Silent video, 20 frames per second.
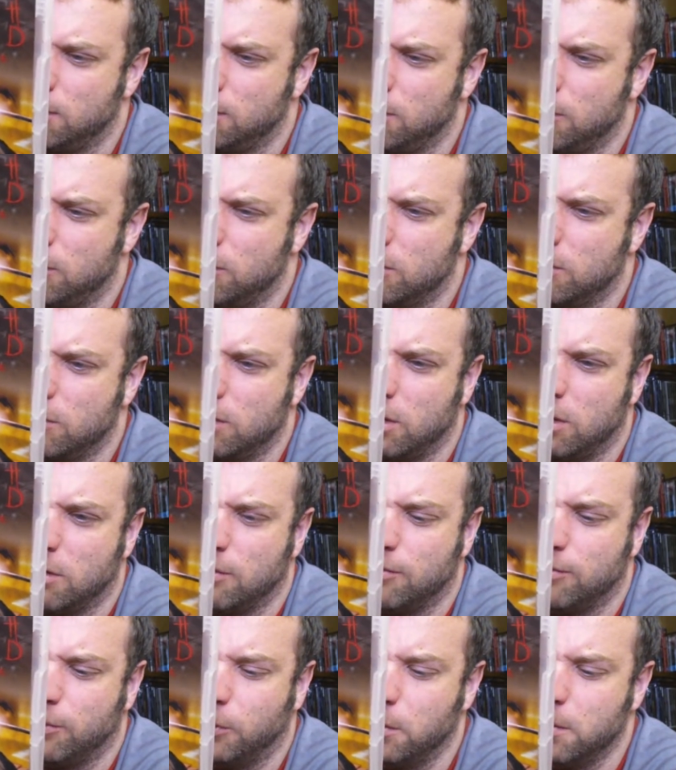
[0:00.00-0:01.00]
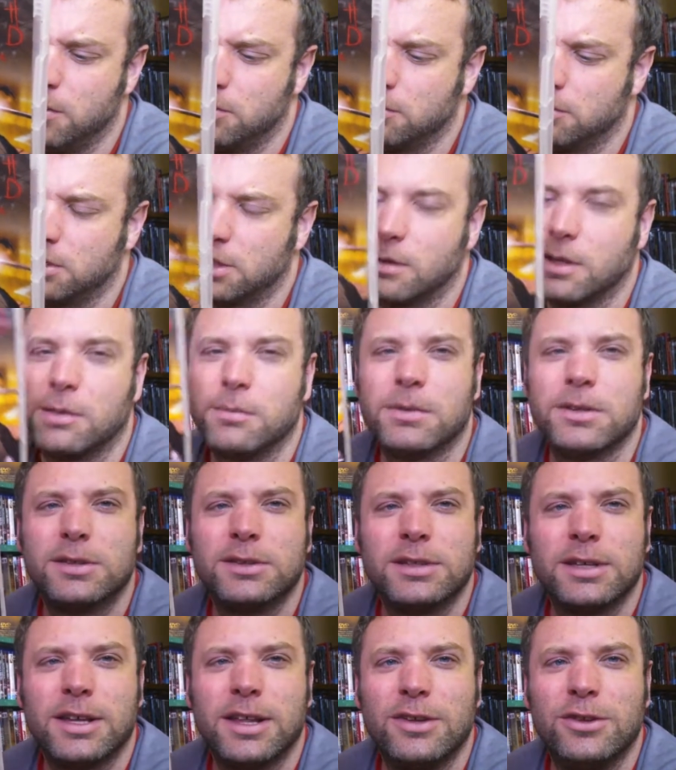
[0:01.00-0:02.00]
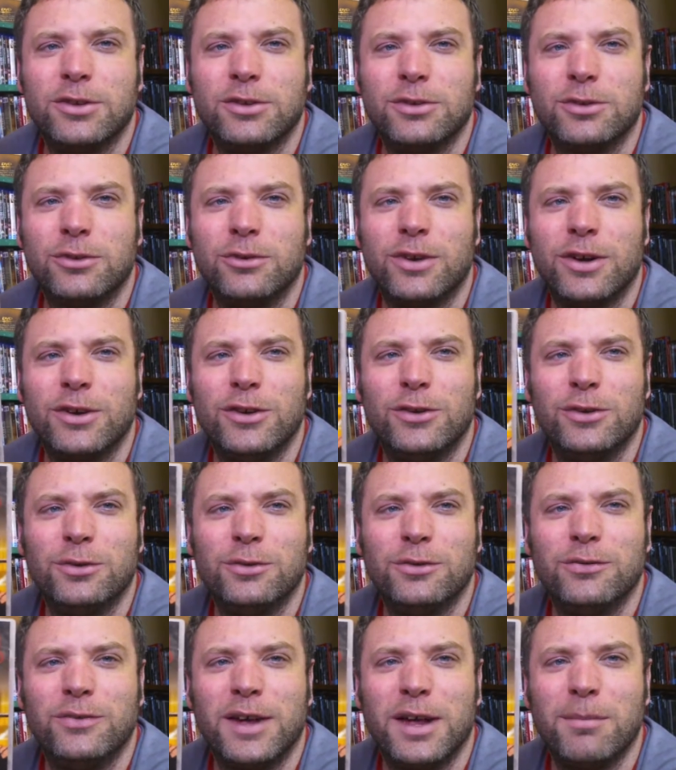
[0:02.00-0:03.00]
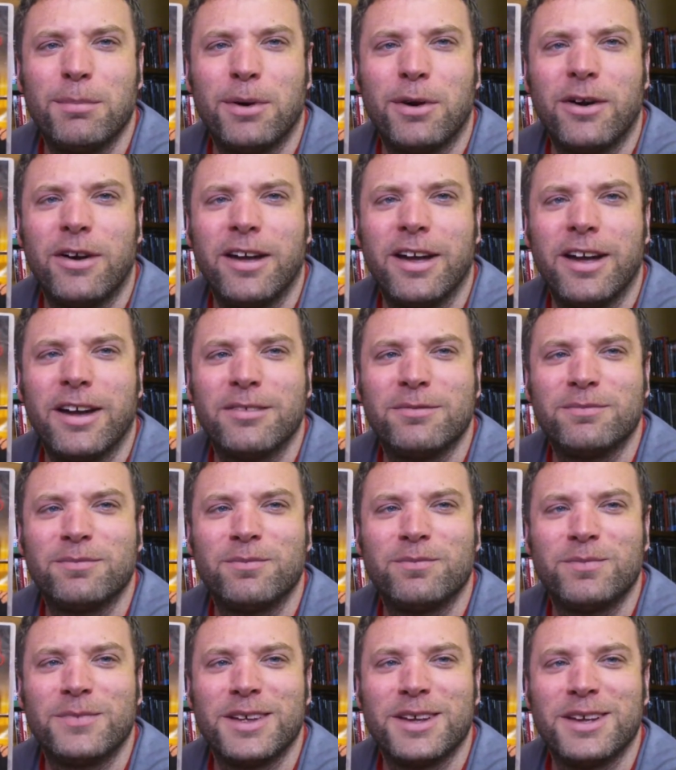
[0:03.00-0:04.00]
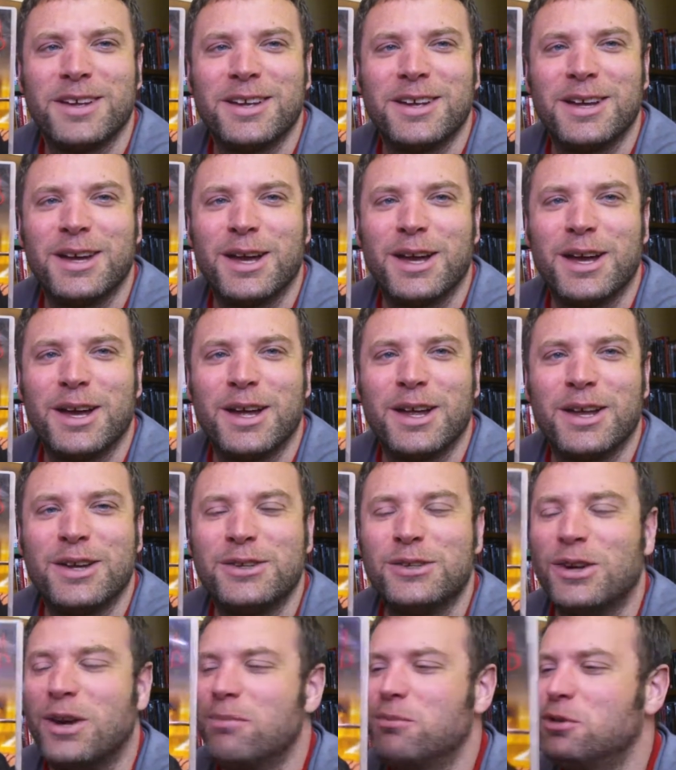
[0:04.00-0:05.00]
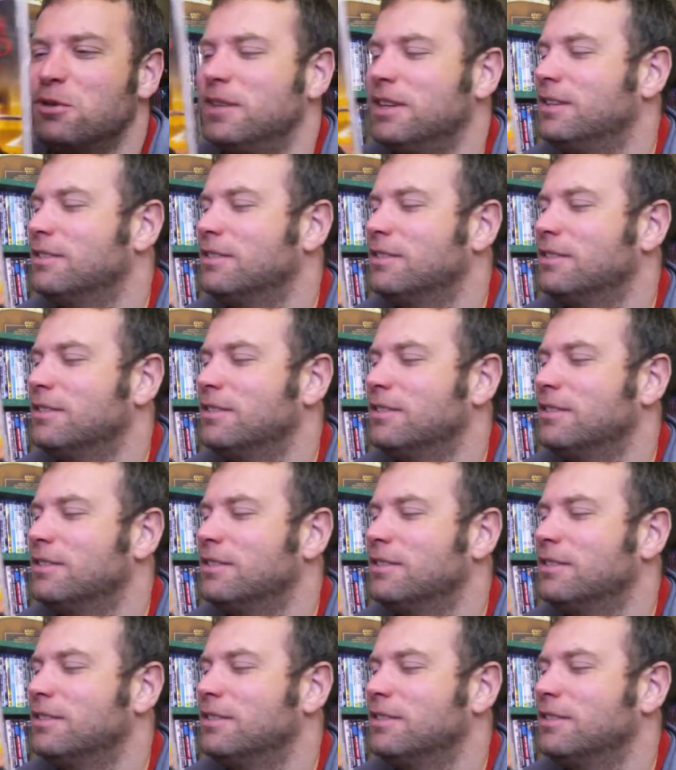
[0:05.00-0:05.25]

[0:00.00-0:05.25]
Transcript: pretty sure only like 40 minutes or something, but this is a great sort of vampire type movie.